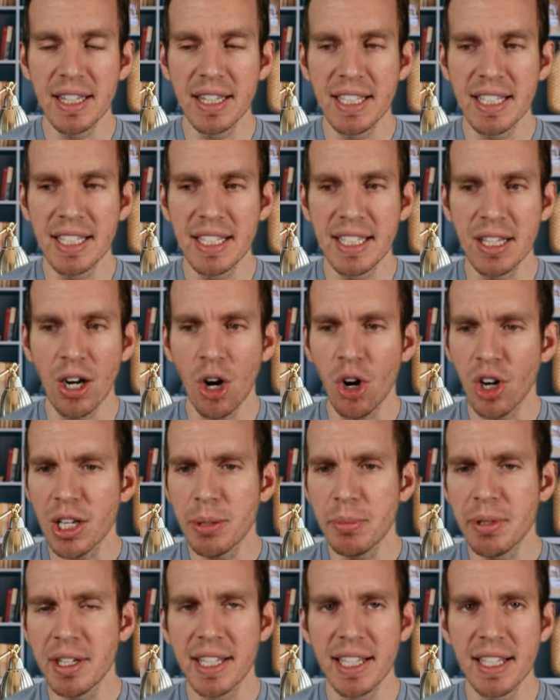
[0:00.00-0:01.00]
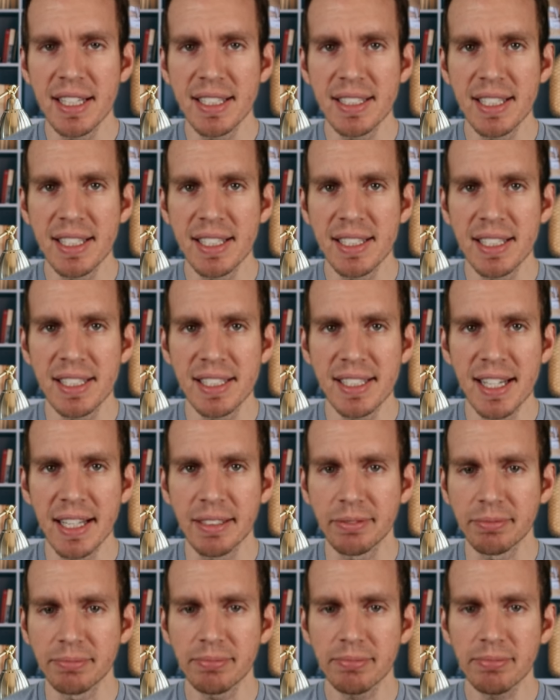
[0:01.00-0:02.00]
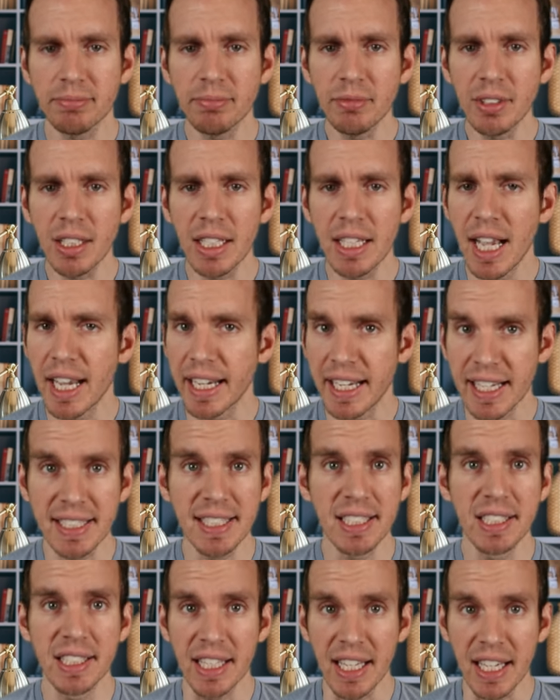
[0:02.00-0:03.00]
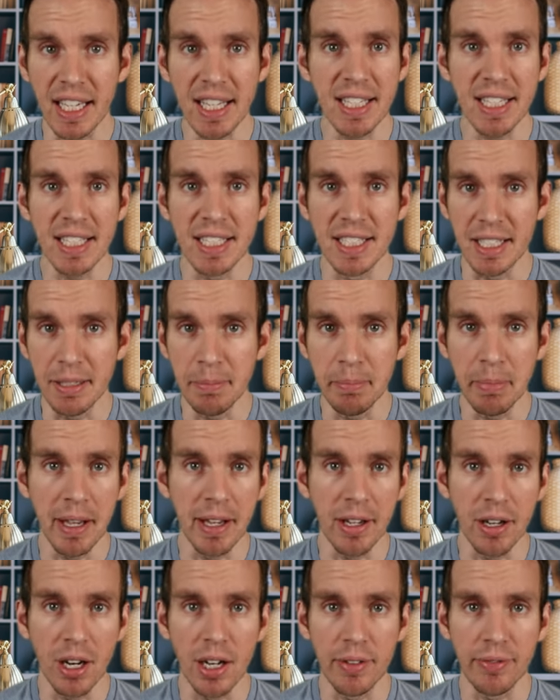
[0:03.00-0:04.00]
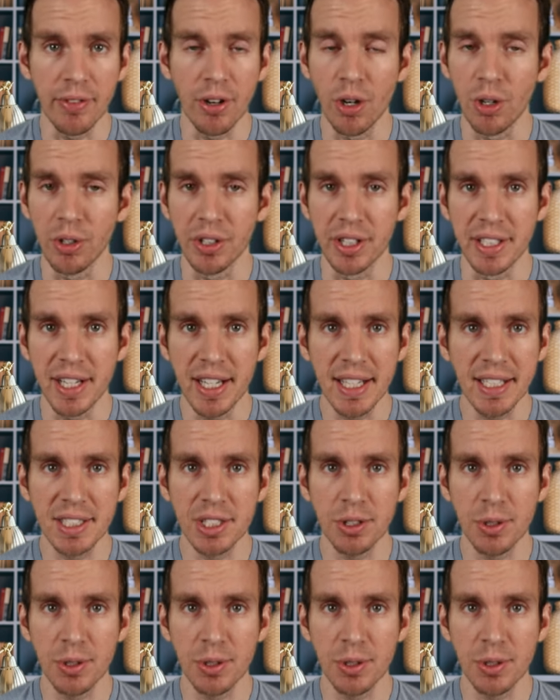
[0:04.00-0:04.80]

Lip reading: the argument against this is that, I guess in the end, he did pay off all the debts.